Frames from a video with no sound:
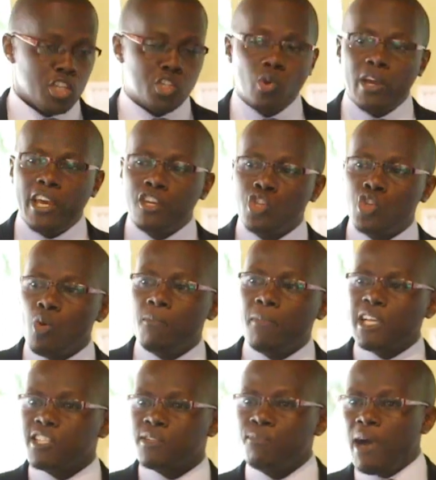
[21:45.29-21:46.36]
So a
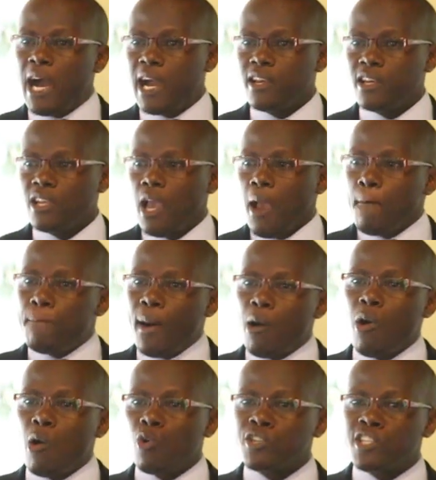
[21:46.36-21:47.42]
humus man,
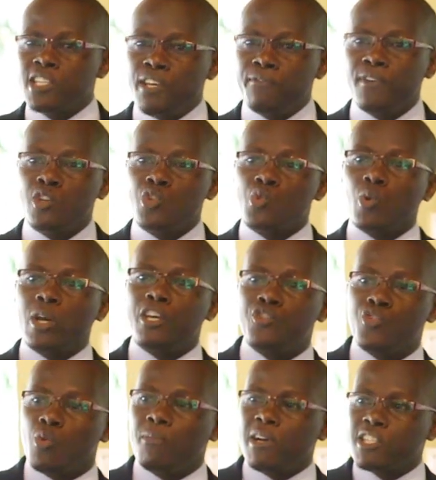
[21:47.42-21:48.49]
power was given to a
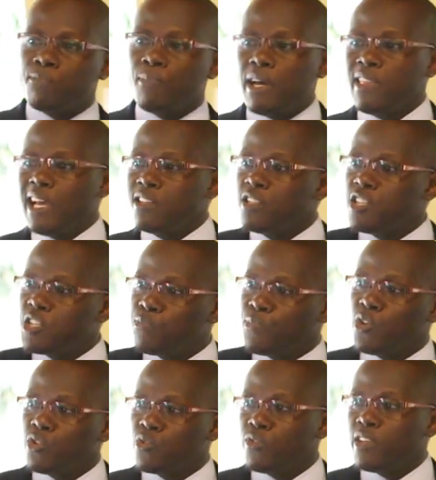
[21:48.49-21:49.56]
humus man, that is a
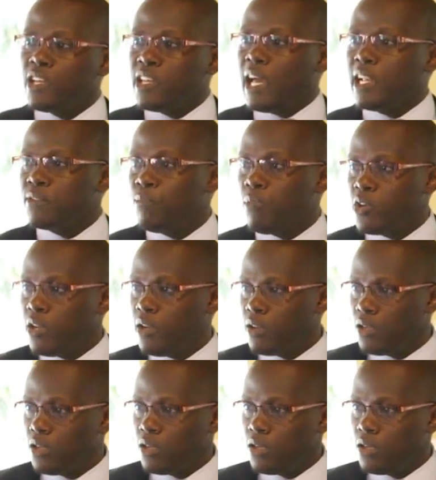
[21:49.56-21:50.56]
spirit with a dead body.